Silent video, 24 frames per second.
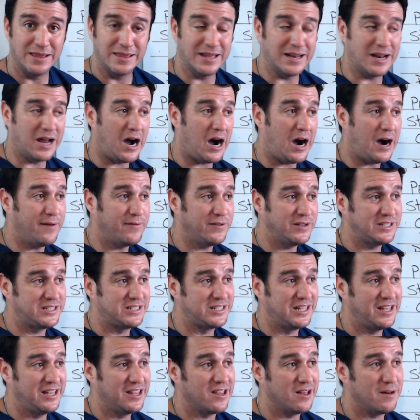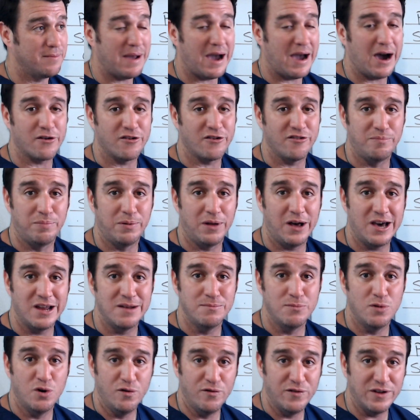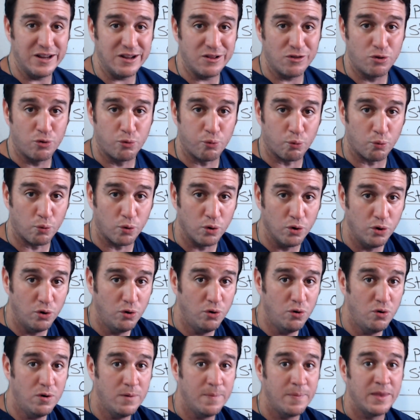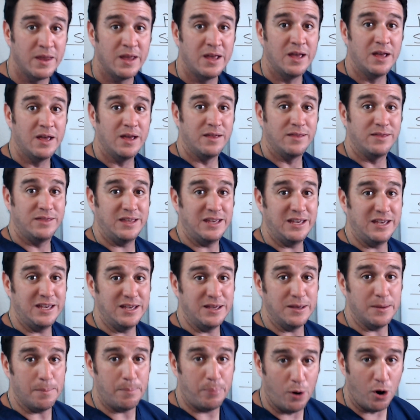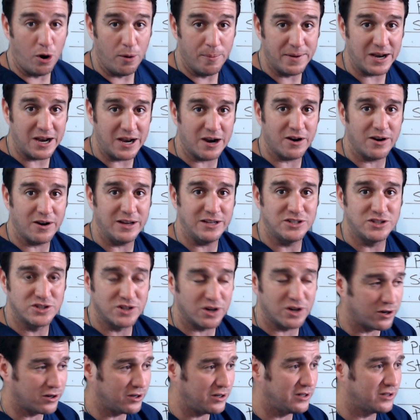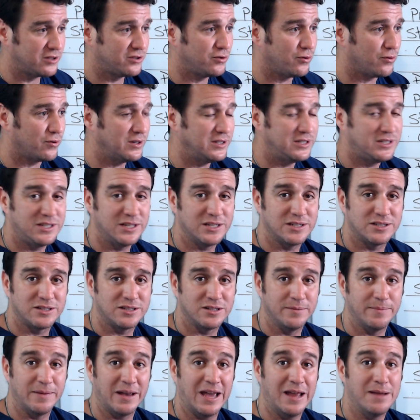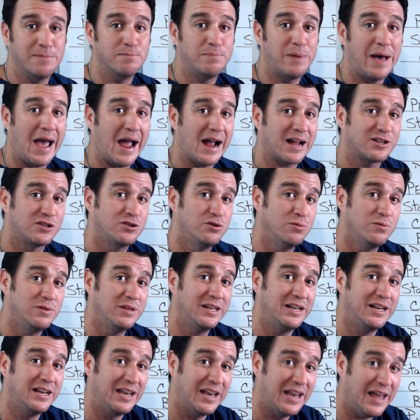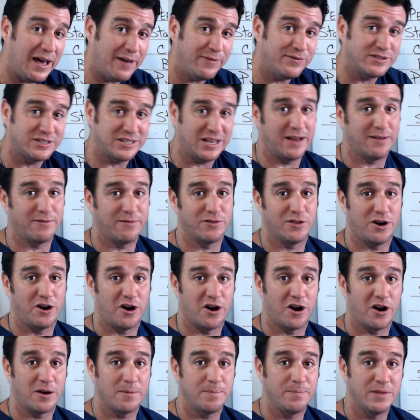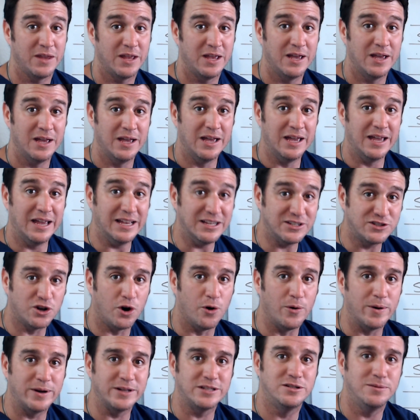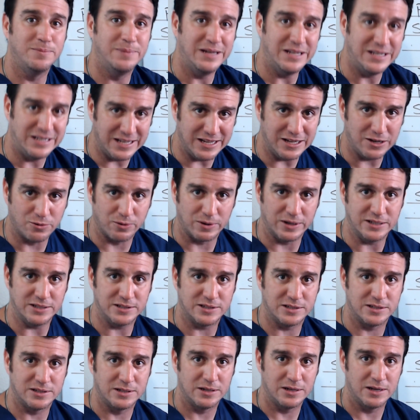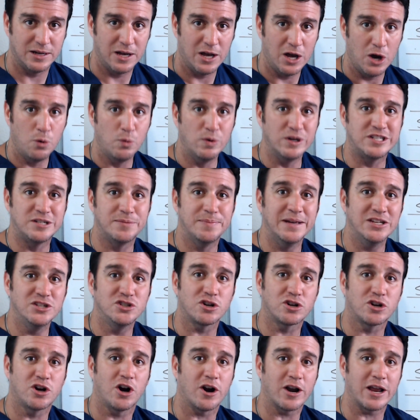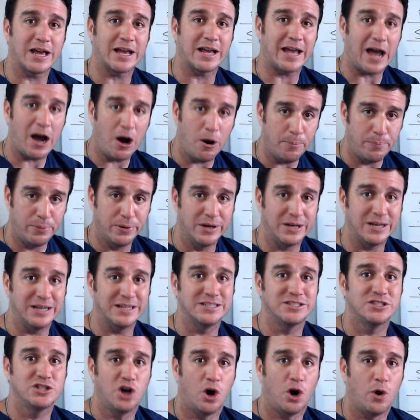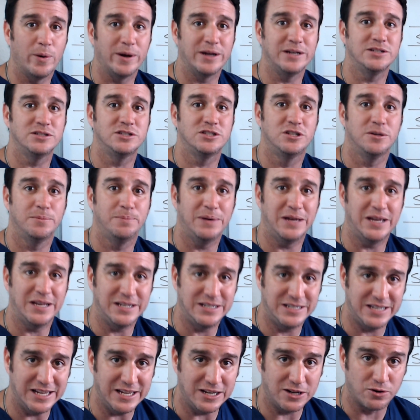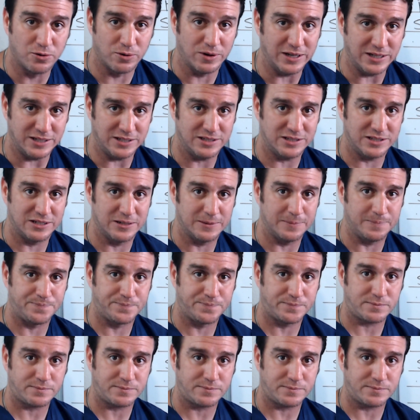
then obviously the amount of blood moving through the pulmonary circulatory system and back to the left side of the heart is going to be decreased, which means your cardiac output is going to be decreased.